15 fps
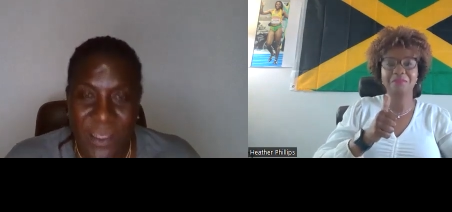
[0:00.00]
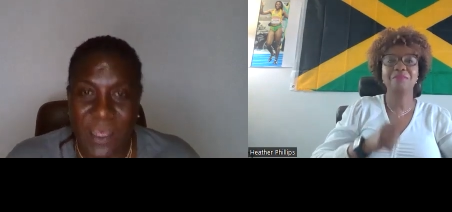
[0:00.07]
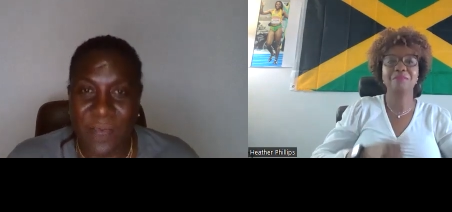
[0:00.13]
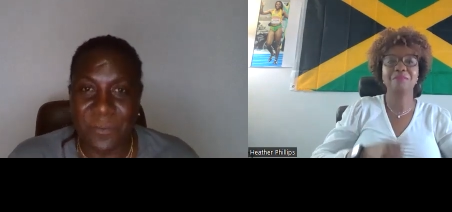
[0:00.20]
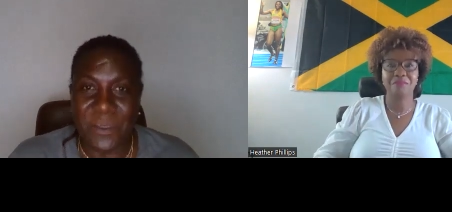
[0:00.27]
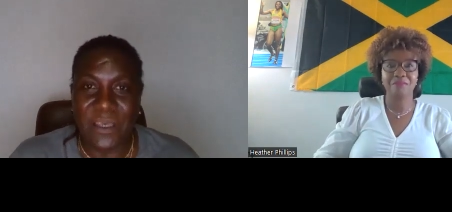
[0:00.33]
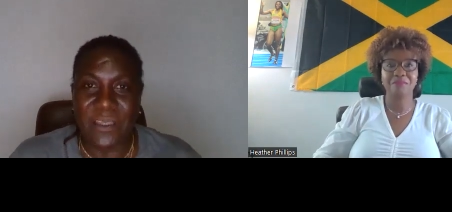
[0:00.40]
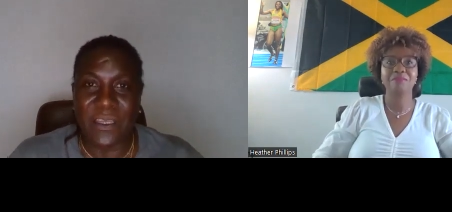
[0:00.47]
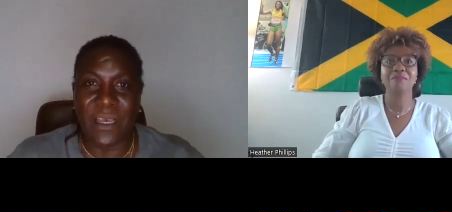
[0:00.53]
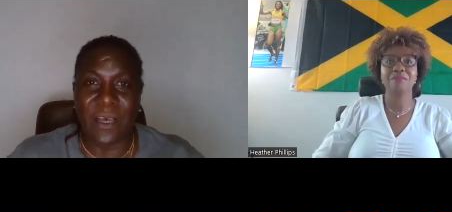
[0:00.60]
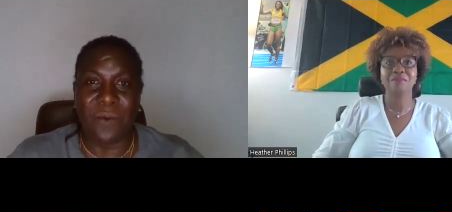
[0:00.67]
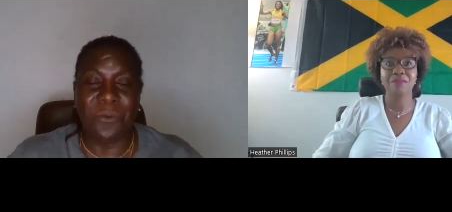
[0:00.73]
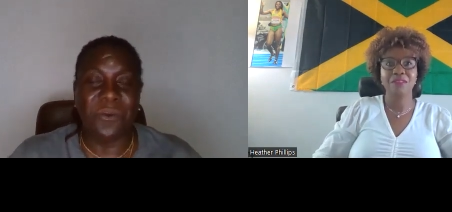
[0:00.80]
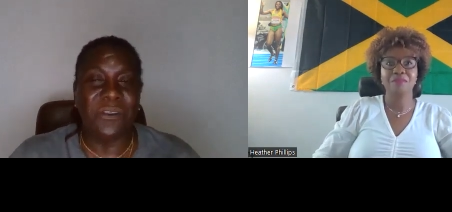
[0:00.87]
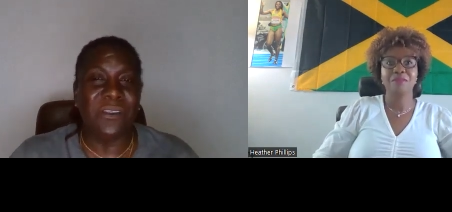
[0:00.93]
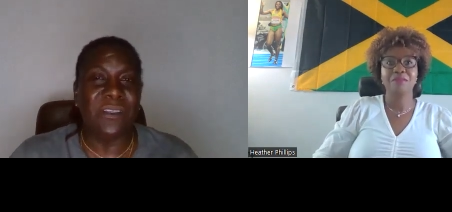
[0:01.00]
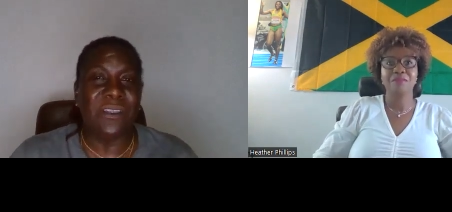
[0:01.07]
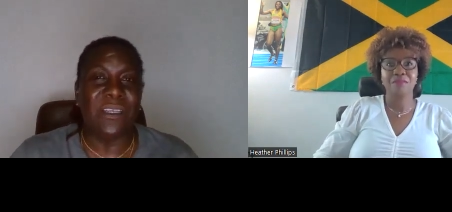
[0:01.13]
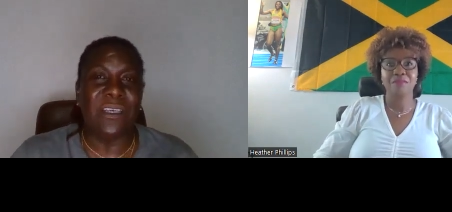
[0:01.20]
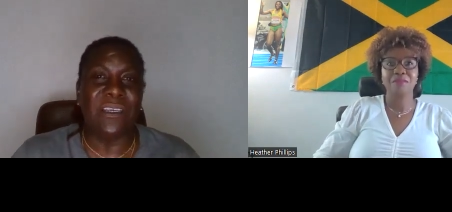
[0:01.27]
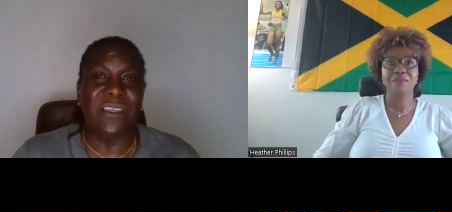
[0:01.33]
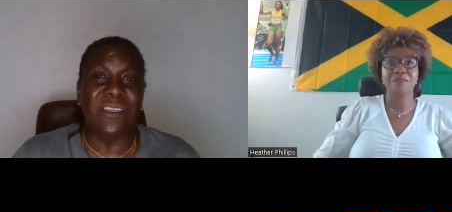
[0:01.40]
Speaker 1: I mean, I wouldn't
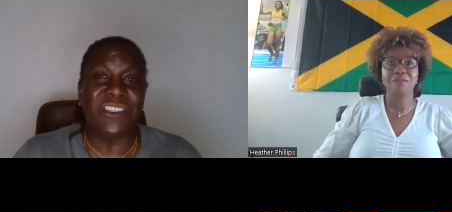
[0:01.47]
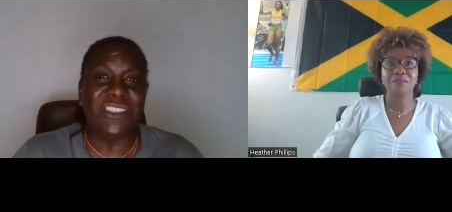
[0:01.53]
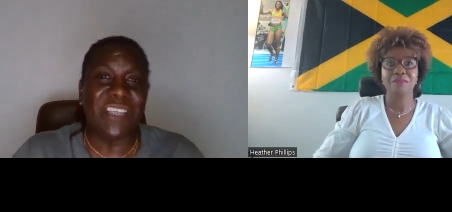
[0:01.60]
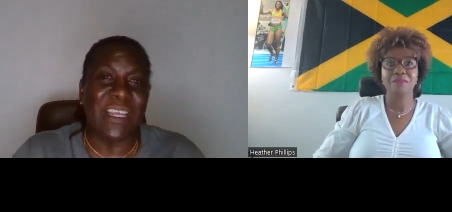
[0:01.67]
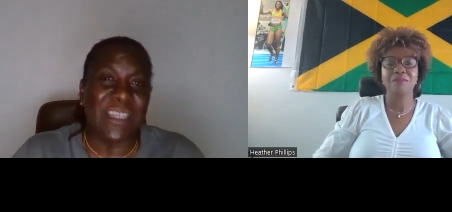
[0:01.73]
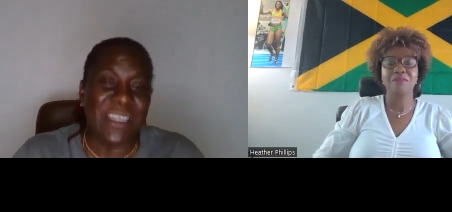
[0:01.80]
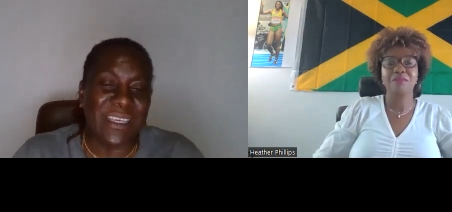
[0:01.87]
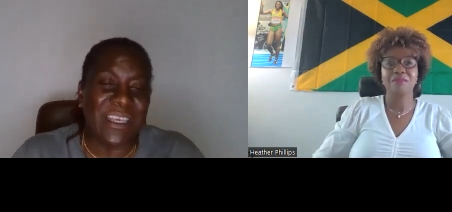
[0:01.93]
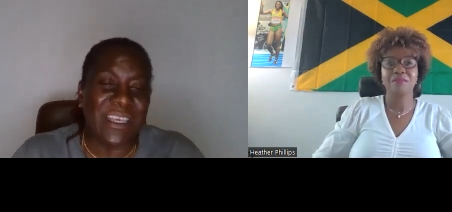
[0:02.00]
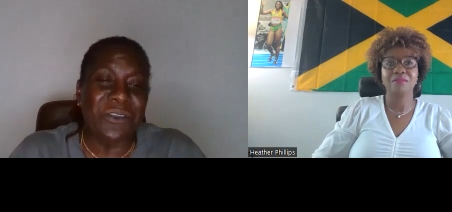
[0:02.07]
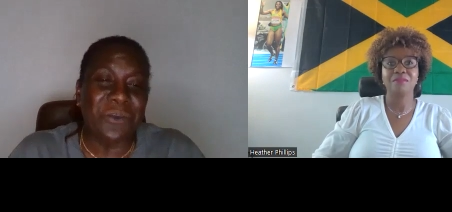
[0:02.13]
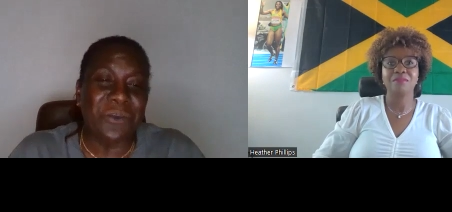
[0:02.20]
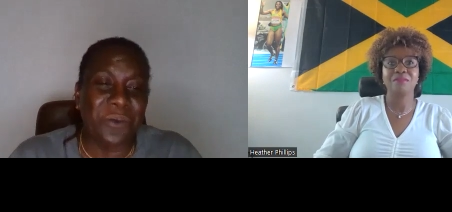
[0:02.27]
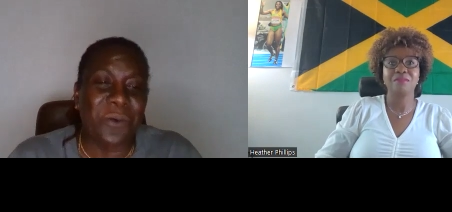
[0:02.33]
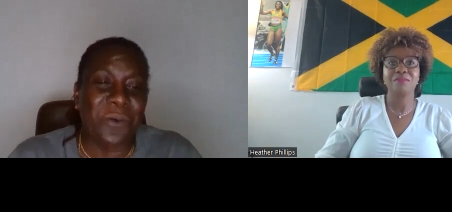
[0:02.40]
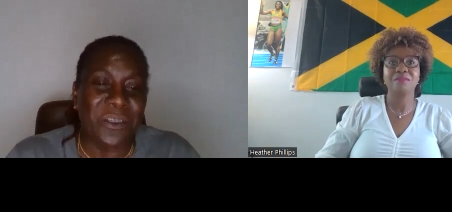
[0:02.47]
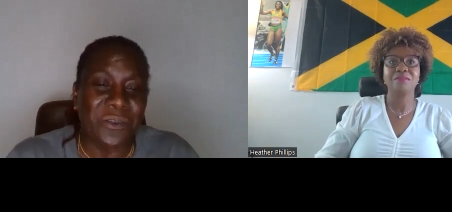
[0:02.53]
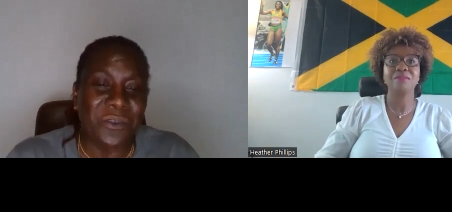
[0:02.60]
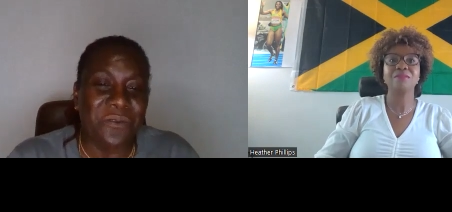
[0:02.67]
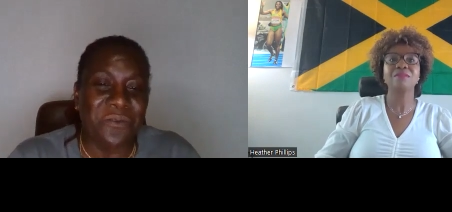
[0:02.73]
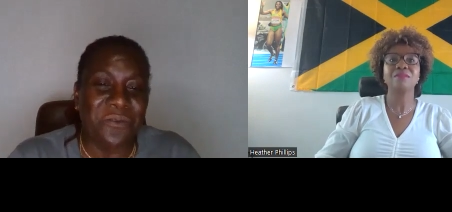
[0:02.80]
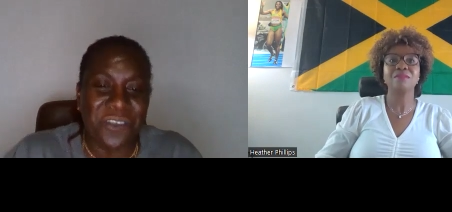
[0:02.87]
think Shelly can do the one,
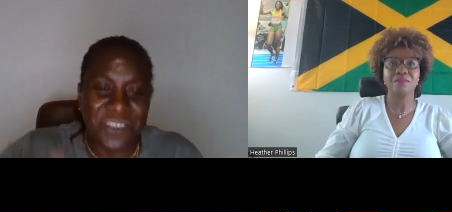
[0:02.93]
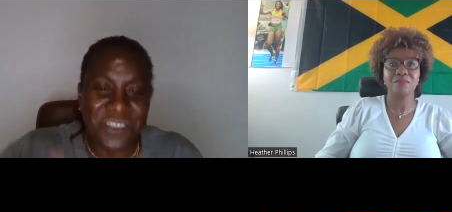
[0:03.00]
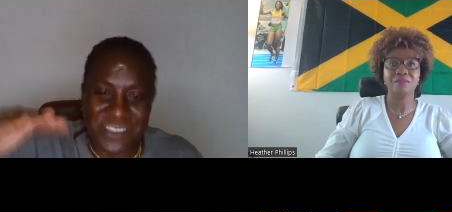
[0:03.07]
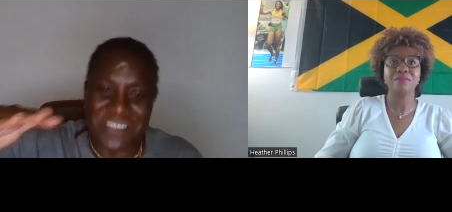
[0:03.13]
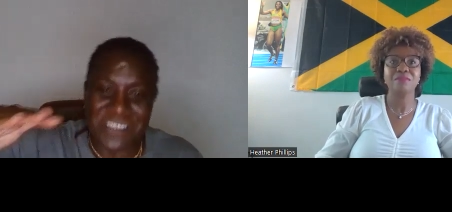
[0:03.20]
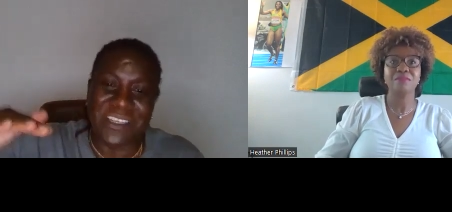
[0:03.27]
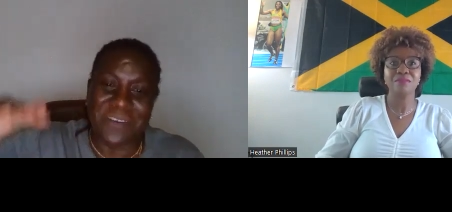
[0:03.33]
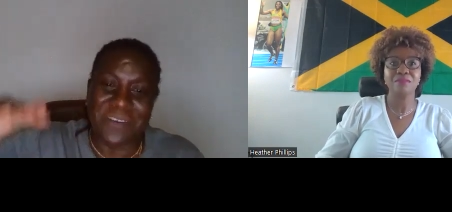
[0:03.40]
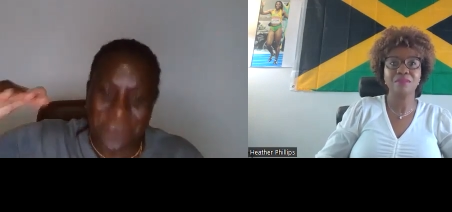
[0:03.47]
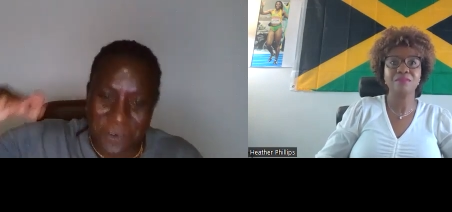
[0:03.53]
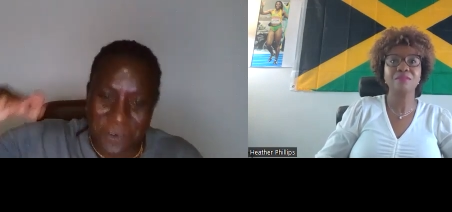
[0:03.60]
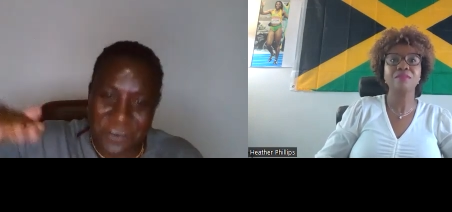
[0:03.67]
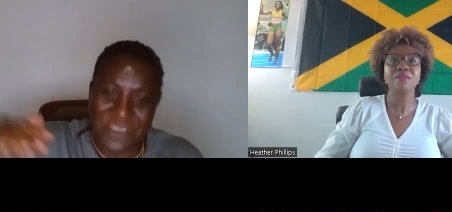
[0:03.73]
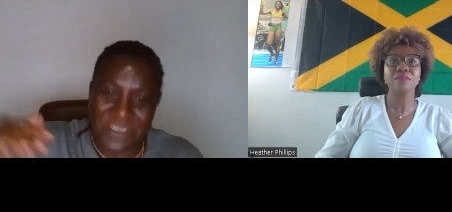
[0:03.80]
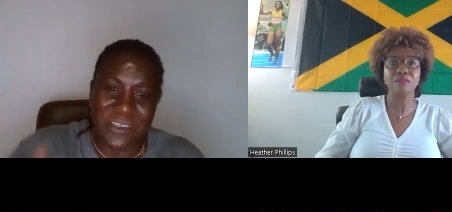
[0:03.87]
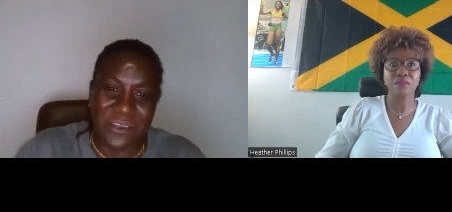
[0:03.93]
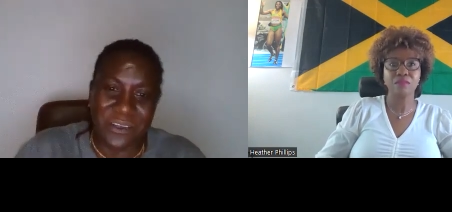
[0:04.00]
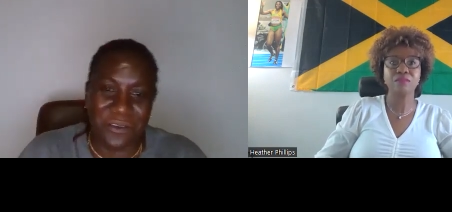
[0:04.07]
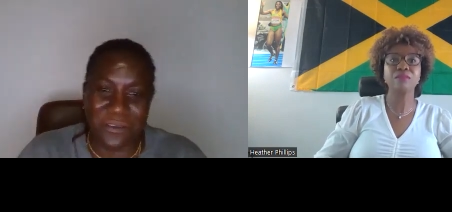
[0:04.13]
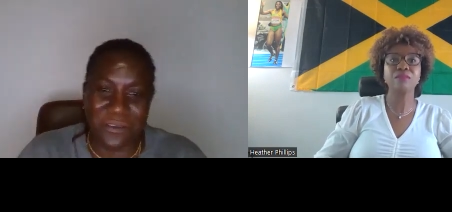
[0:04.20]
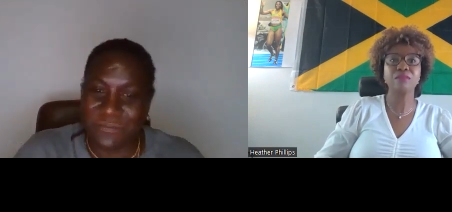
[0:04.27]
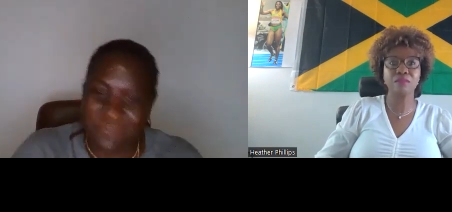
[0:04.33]
two, four because of her, you
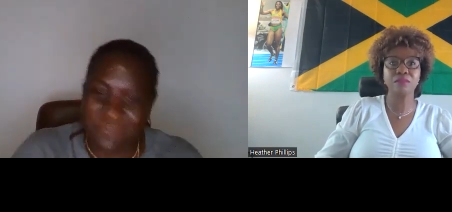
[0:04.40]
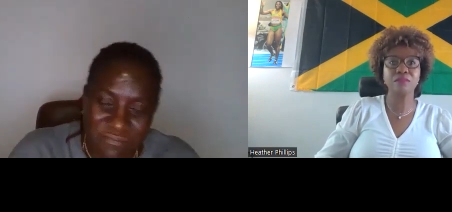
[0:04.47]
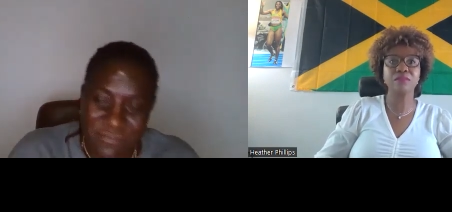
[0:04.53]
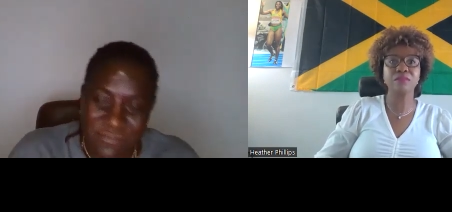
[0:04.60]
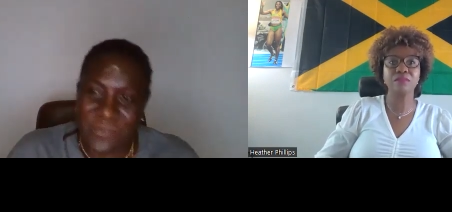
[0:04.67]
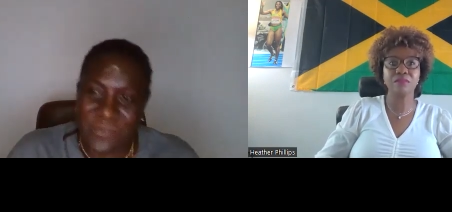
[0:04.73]
know, mm-hmm.